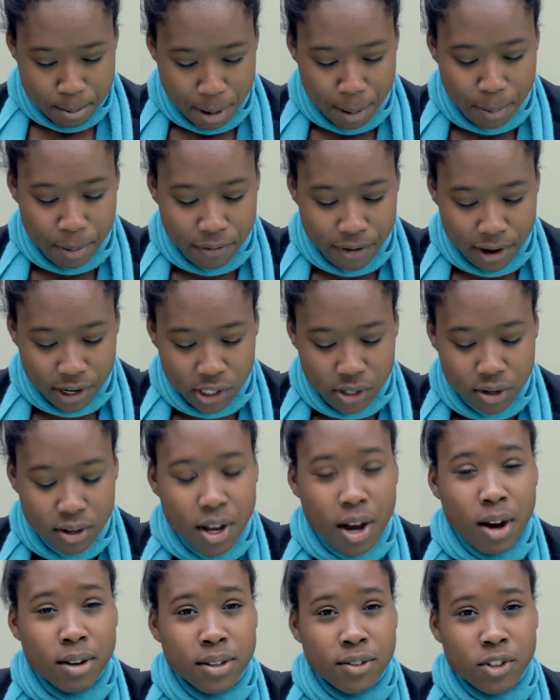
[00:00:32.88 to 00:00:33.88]
My
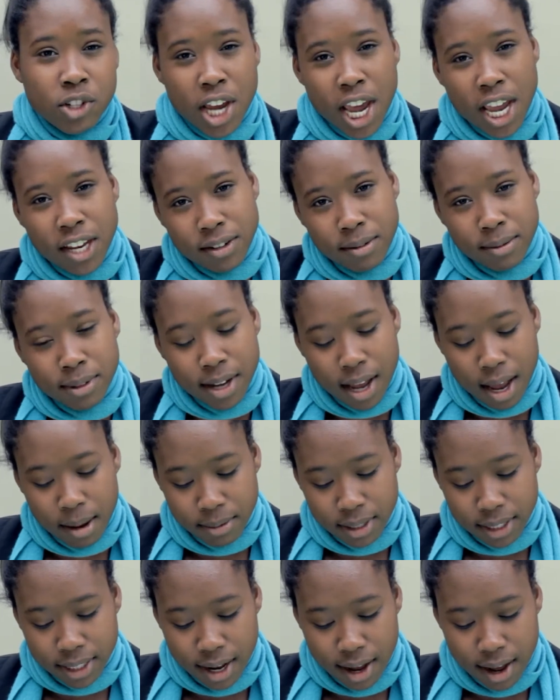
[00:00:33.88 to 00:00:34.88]
professional goals have changed from
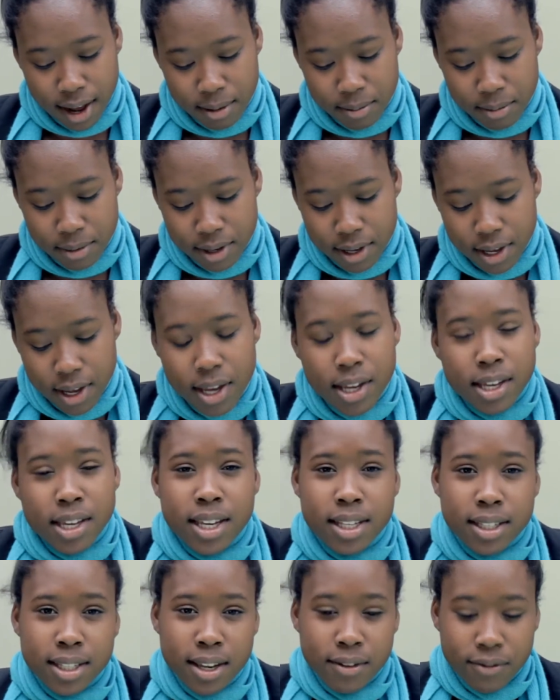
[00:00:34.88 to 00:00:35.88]
time to time.
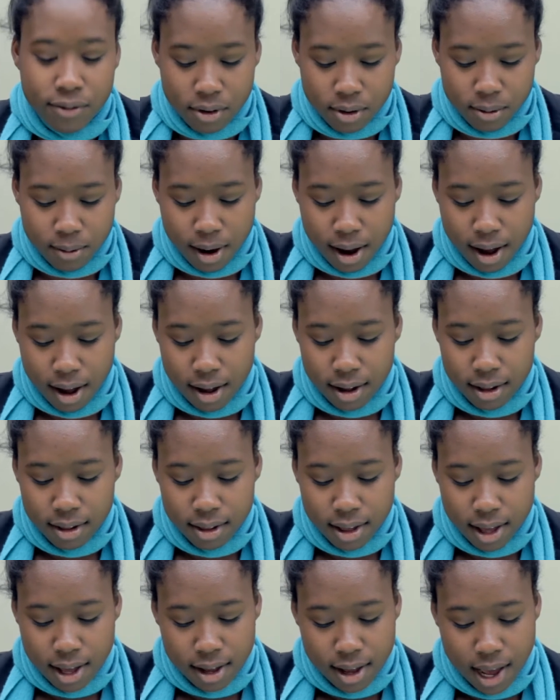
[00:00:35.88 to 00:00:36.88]
You see, for a
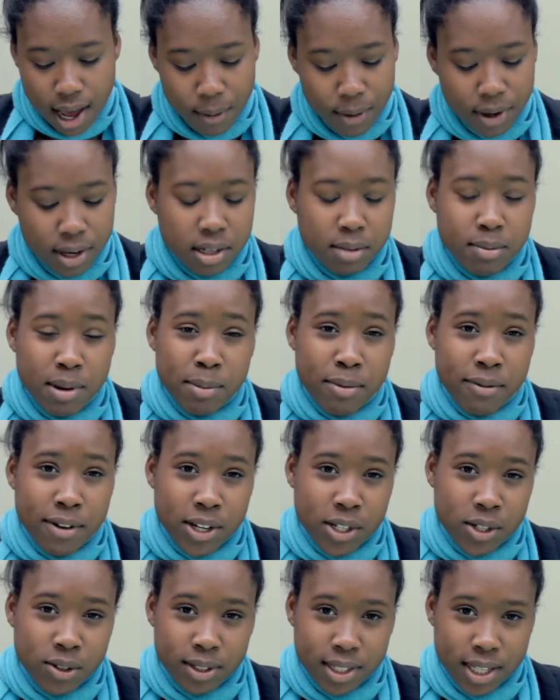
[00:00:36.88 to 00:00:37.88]
while, I wanted to be a
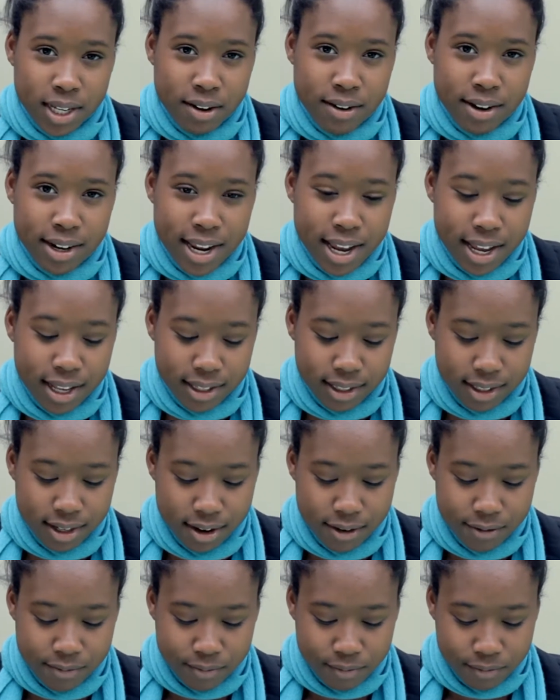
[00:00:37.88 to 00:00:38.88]
professional singer and
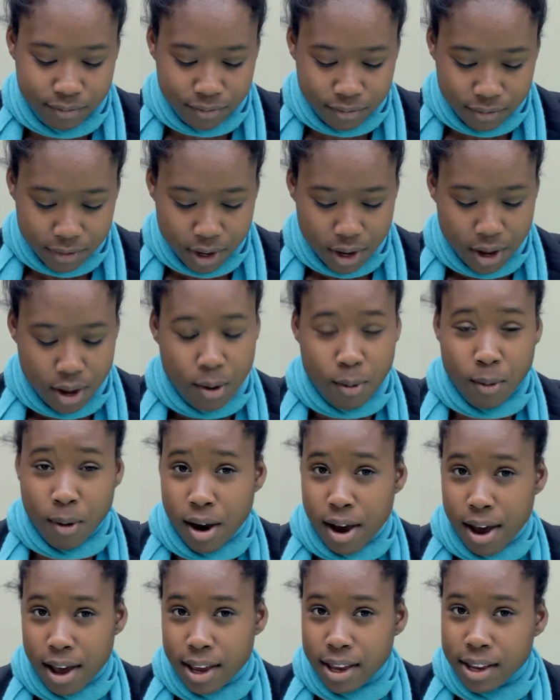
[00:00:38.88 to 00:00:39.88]
dancer.
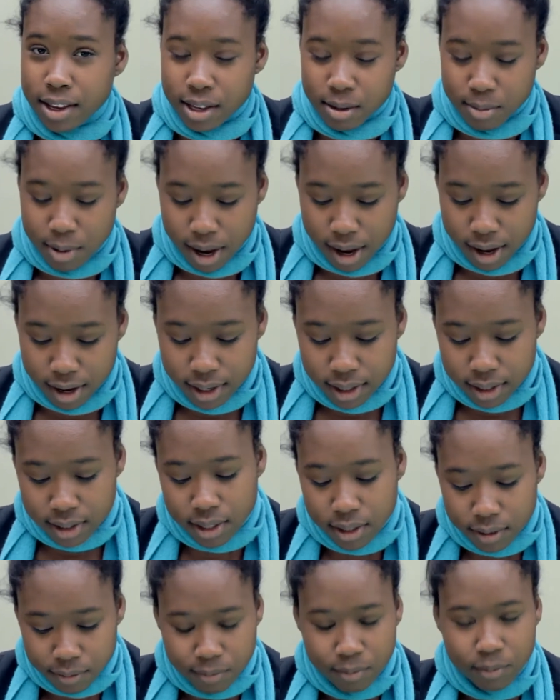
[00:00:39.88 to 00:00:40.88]
Why, you might
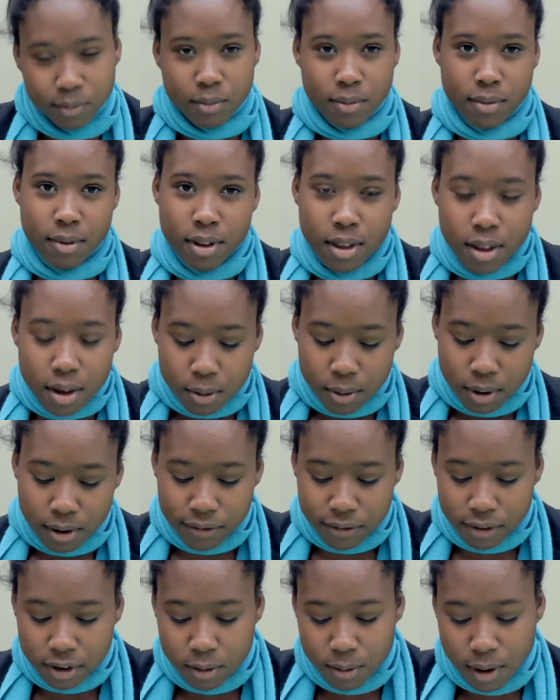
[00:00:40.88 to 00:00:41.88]
ask?
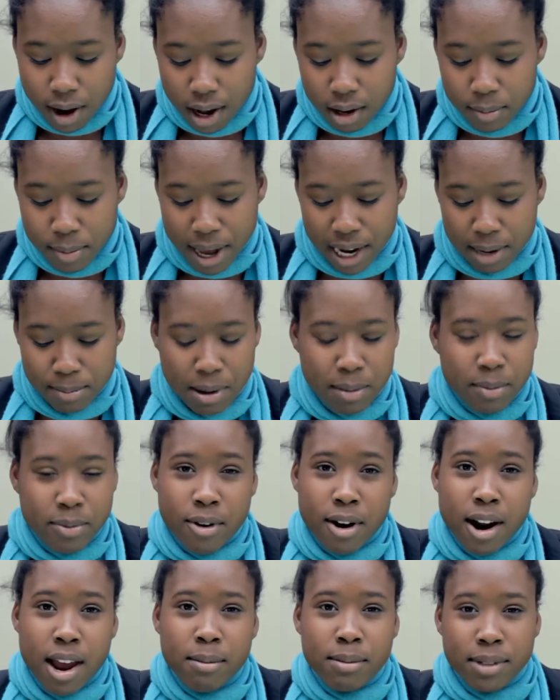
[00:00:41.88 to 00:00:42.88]
Well, for a while back in my
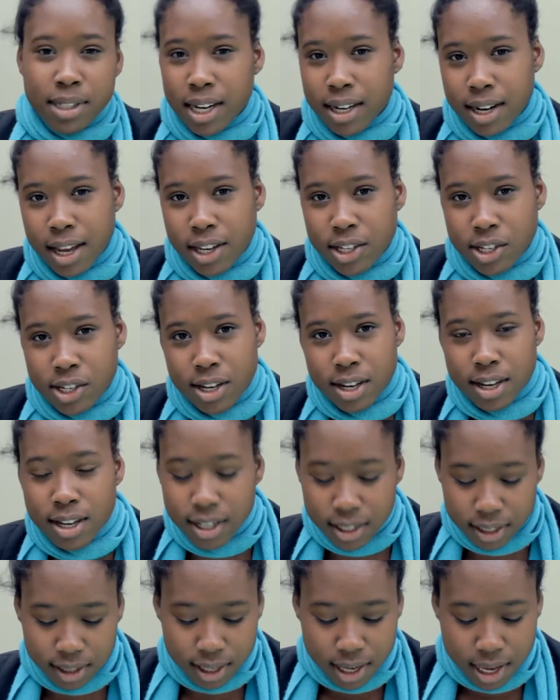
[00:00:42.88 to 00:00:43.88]
prime teenage
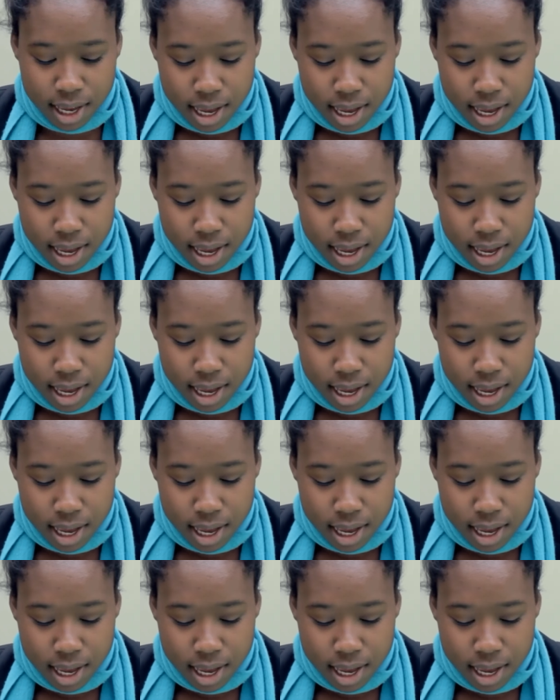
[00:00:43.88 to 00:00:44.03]
years,